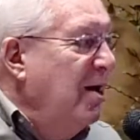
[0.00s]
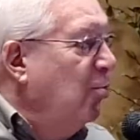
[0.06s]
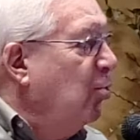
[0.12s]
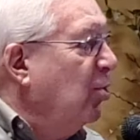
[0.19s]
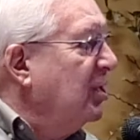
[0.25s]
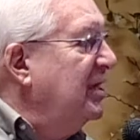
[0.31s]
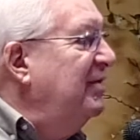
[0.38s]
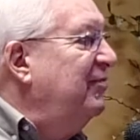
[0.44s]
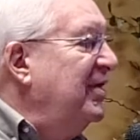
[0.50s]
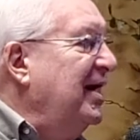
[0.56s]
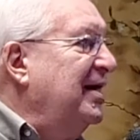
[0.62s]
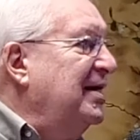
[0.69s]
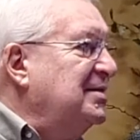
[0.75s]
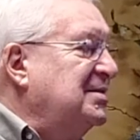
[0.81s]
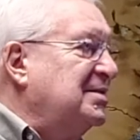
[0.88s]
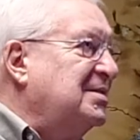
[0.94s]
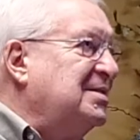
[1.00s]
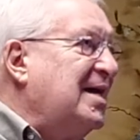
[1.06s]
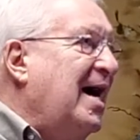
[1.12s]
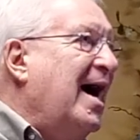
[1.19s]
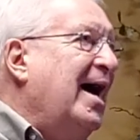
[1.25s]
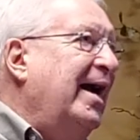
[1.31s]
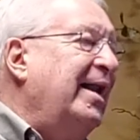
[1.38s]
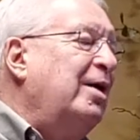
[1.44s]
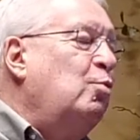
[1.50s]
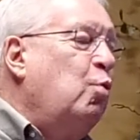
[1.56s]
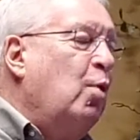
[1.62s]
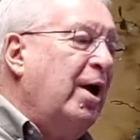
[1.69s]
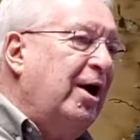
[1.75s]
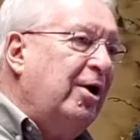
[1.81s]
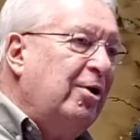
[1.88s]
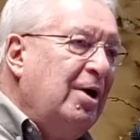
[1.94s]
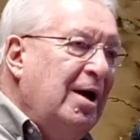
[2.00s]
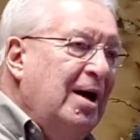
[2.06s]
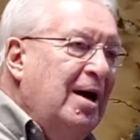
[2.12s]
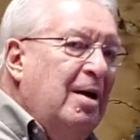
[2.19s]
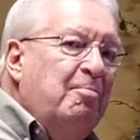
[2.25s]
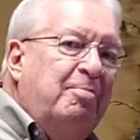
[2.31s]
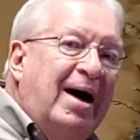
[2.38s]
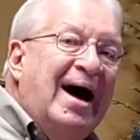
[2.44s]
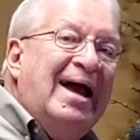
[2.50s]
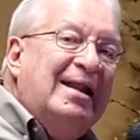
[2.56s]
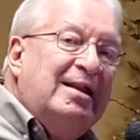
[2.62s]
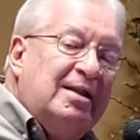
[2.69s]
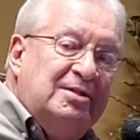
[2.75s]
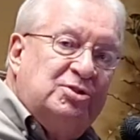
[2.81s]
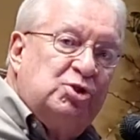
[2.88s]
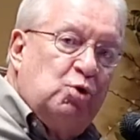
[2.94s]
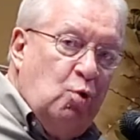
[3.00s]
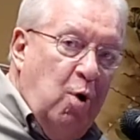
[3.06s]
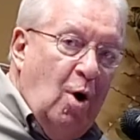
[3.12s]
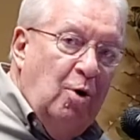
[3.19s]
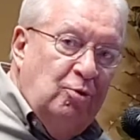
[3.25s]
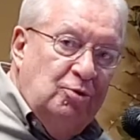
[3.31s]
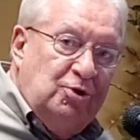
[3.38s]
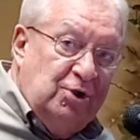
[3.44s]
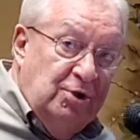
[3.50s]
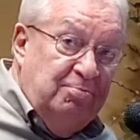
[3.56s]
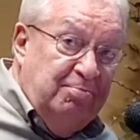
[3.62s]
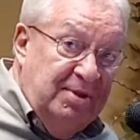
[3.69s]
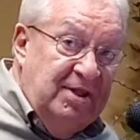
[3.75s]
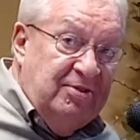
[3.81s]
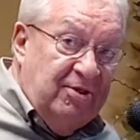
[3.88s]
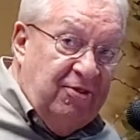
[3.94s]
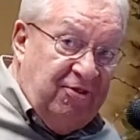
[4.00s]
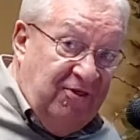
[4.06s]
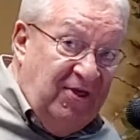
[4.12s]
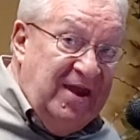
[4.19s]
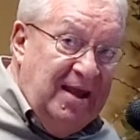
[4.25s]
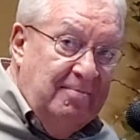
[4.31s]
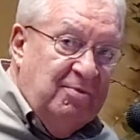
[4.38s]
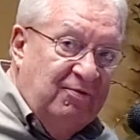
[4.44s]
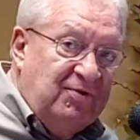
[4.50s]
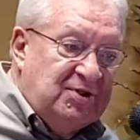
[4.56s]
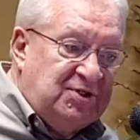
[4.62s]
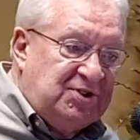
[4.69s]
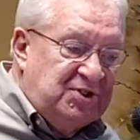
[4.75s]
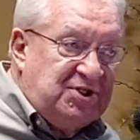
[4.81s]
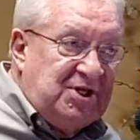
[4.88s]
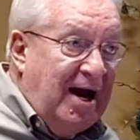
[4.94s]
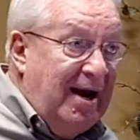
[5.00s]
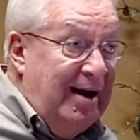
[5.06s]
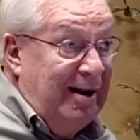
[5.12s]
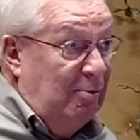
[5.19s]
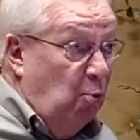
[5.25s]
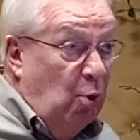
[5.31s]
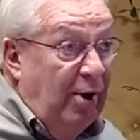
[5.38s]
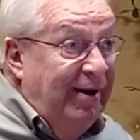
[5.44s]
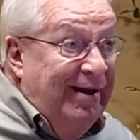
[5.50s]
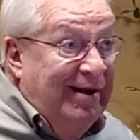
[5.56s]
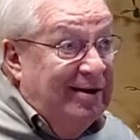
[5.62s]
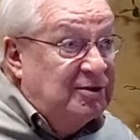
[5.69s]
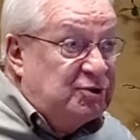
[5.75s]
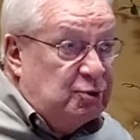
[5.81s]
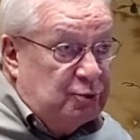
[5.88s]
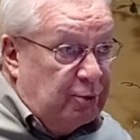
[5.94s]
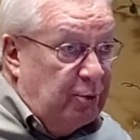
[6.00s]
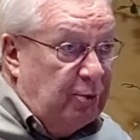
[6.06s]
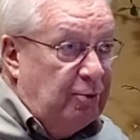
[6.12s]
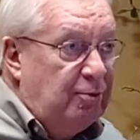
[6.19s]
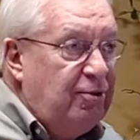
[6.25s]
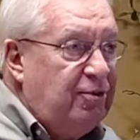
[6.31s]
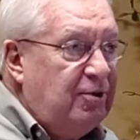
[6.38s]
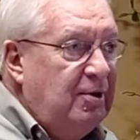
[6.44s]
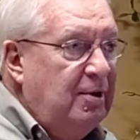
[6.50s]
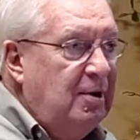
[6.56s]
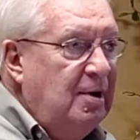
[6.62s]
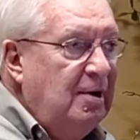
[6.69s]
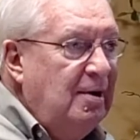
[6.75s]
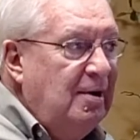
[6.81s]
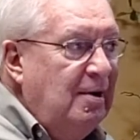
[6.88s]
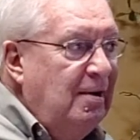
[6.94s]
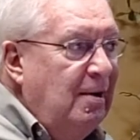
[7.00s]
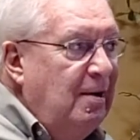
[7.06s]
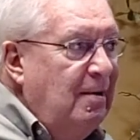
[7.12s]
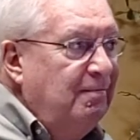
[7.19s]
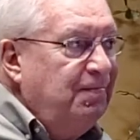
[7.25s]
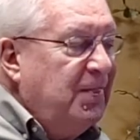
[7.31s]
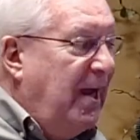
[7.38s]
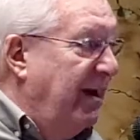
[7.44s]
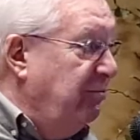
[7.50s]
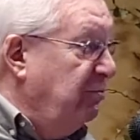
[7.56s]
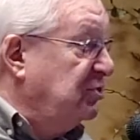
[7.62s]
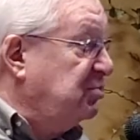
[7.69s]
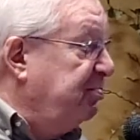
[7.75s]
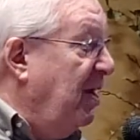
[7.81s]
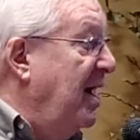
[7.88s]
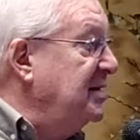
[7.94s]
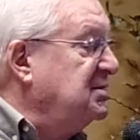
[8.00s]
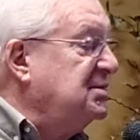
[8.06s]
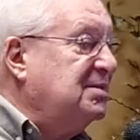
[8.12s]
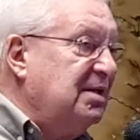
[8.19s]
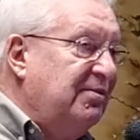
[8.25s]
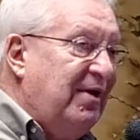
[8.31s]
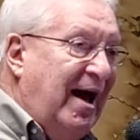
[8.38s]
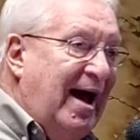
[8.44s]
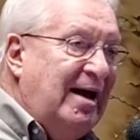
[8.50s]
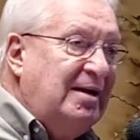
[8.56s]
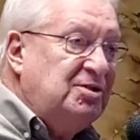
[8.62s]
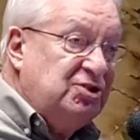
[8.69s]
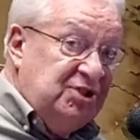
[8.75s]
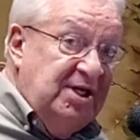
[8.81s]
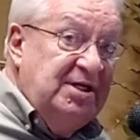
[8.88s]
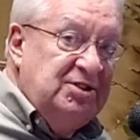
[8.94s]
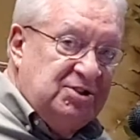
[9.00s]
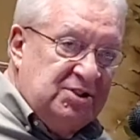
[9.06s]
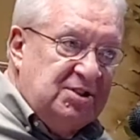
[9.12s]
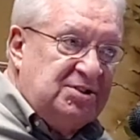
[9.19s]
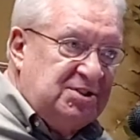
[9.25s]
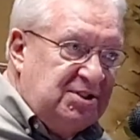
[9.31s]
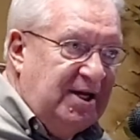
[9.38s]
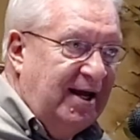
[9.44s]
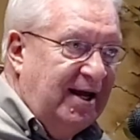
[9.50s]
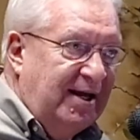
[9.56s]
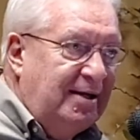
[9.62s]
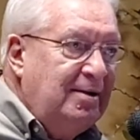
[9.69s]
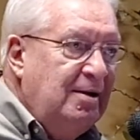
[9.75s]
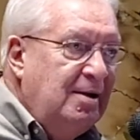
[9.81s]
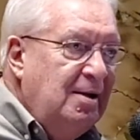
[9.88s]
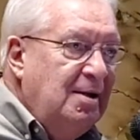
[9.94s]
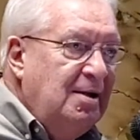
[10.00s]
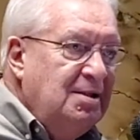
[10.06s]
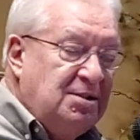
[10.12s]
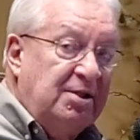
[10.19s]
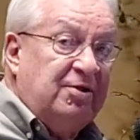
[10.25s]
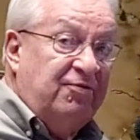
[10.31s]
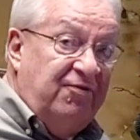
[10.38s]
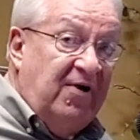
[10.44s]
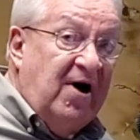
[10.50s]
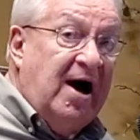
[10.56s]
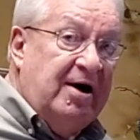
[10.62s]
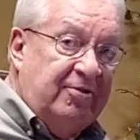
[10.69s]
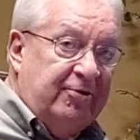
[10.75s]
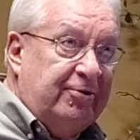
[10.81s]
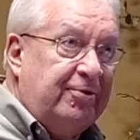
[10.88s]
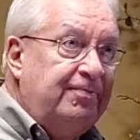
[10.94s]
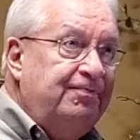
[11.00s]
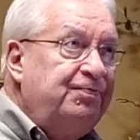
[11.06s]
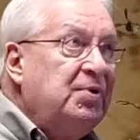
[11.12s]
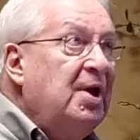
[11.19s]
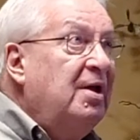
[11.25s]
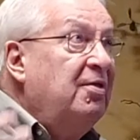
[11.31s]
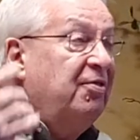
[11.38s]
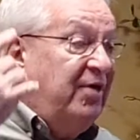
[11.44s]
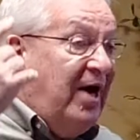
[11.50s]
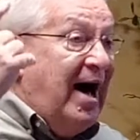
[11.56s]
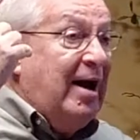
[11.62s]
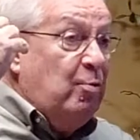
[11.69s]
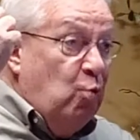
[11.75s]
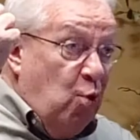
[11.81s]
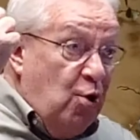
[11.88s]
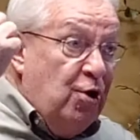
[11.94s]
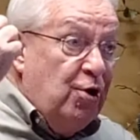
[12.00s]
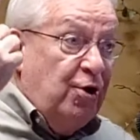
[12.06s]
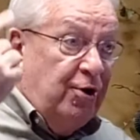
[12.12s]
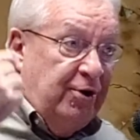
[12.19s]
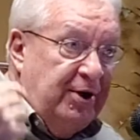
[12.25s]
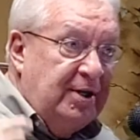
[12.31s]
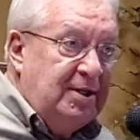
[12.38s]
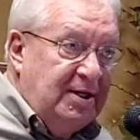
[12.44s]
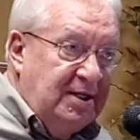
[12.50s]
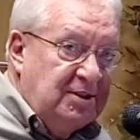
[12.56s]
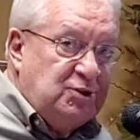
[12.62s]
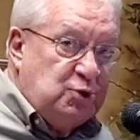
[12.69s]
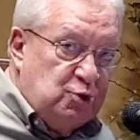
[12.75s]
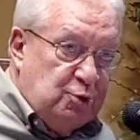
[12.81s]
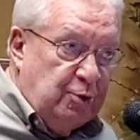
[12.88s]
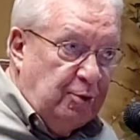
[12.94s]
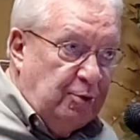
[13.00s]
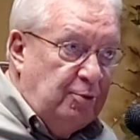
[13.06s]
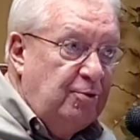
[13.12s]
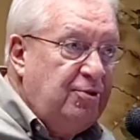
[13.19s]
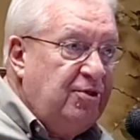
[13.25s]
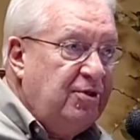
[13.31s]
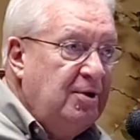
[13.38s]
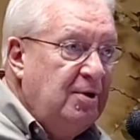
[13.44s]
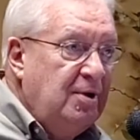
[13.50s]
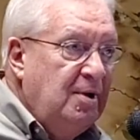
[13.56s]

We're living in a society where Pilate's quote could be the theme of the society. What is truth? In response to that, Jesus said to the Father, thy word is truth.